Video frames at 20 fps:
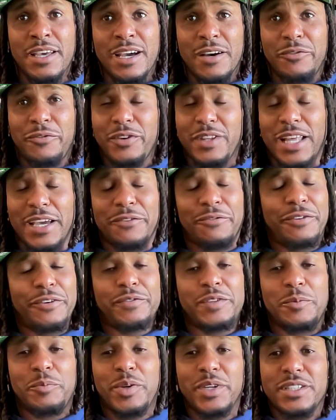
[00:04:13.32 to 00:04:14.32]
I feel like
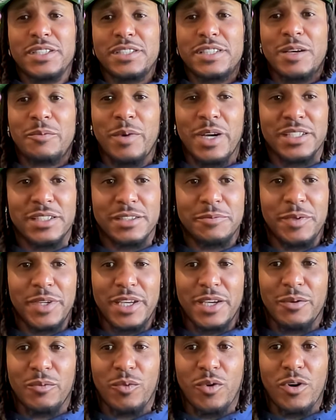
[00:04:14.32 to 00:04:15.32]
50 pitches. I might just be
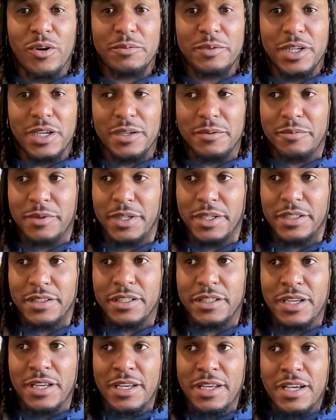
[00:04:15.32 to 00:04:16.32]
getting warmed up.
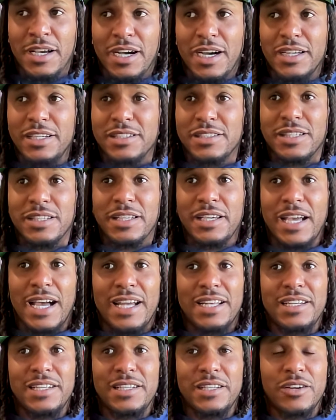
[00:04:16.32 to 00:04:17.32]
And honestly,
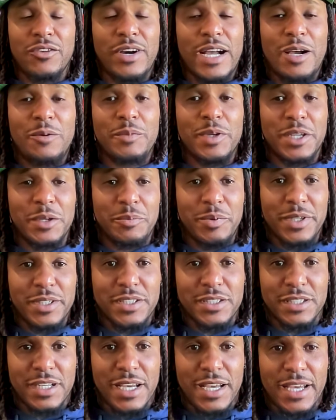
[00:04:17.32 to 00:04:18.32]
I didn't know how many
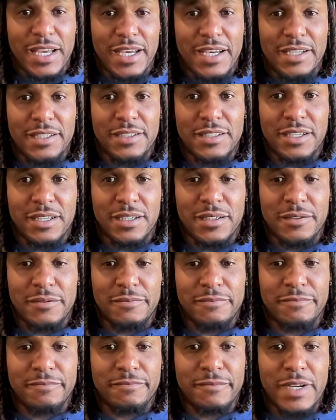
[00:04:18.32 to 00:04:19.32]
pitches I had.
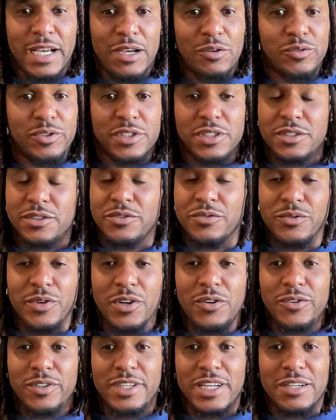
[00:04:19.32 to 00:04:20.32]
Um, I was just
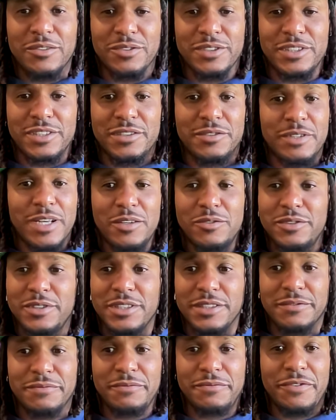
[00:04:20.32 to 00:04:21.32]
throwing. I was just I was
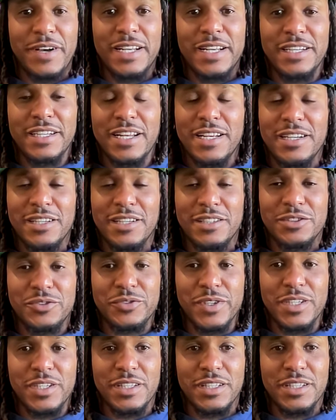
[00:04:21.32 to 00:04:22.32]
just finding that
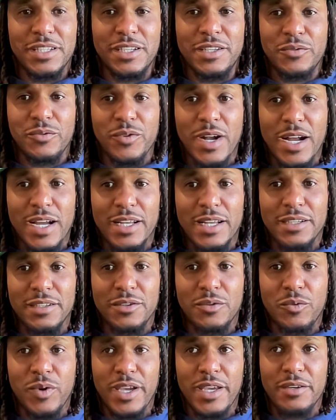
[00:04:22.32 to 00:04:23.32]
adrenaline and
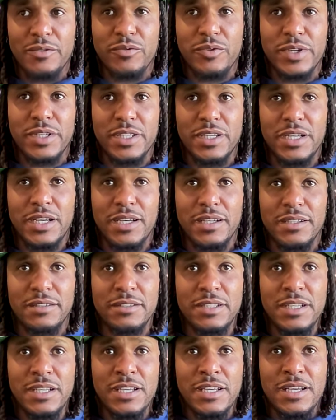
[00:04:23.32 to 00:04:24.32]
riding a wave with it.
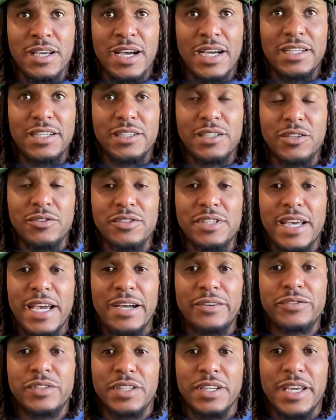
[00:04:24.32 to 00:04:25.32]
Uh, I didn't know till
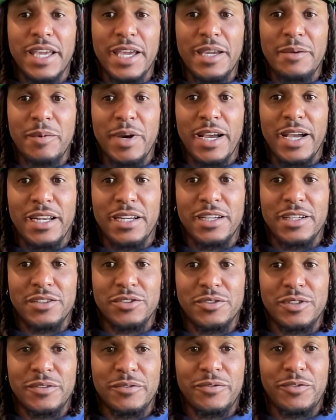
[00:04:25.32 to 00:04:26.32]
after the game I had
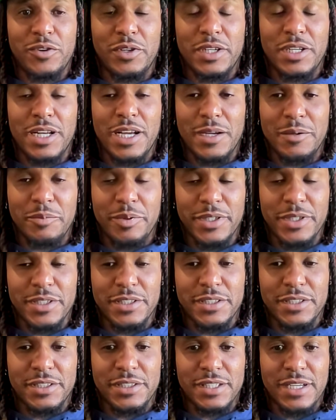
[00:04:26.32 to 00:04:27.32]
149
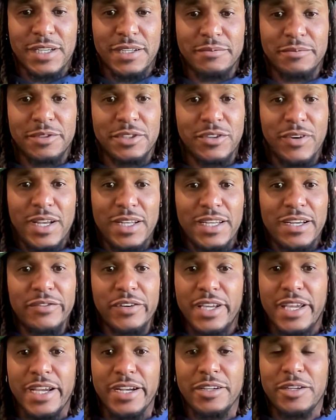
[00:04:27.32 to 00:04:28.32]
pitches. Um, so I
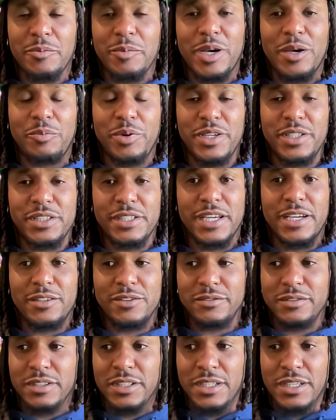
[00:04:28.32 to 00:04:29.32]
never cared about pitch
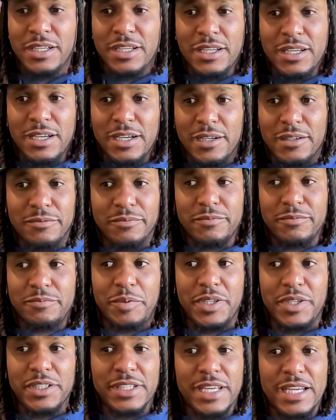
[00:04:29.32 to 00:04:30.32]
count. Um,
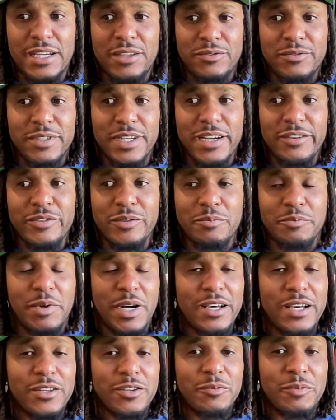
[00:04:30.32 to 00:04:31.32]
pitch count never
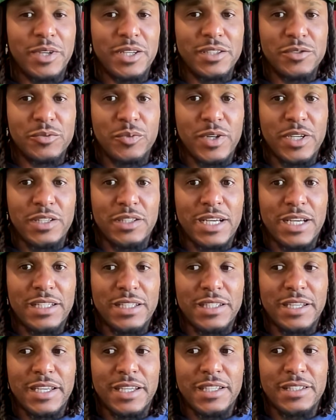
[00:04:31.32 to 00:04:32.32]
bothered me as well. I
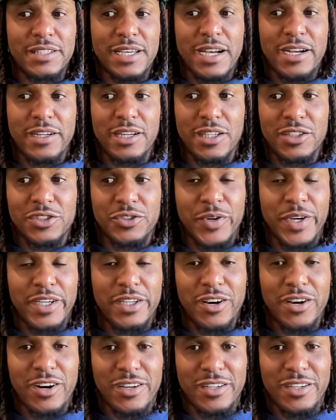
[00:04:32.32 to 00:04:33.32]
didn't get tired. I
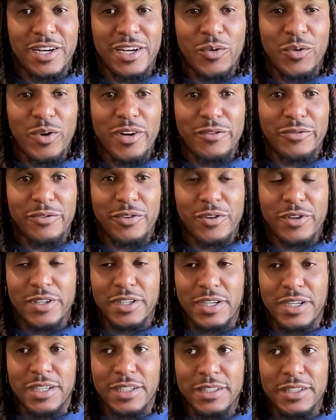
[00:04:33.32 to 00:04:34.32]
trained hard and I worked for
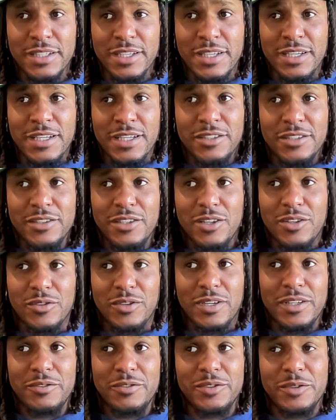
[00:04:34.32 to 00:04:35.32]
it. Uh, you
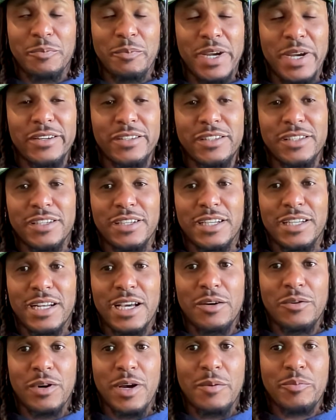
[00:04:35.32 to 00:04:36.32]
know, it was a marathon and
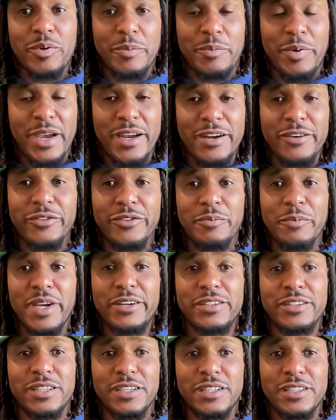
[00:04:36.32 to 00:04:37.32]
I, I prepared for
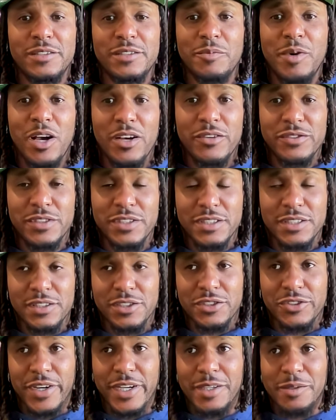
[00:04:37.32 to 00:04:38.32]
marathons in my off
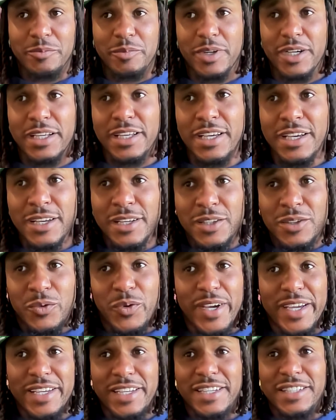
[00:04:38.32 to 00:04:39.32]
seasons training. But the
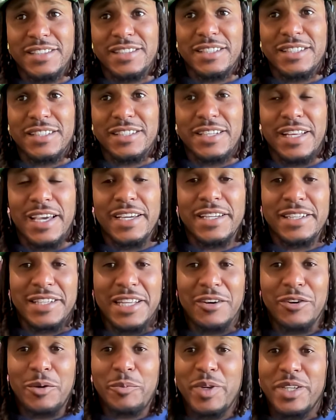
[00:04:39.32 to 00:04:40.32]
way it is
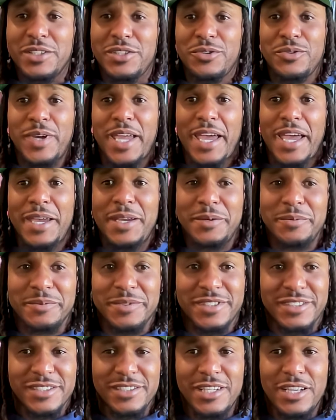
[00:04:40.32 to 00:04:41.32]
today, that would have been two games.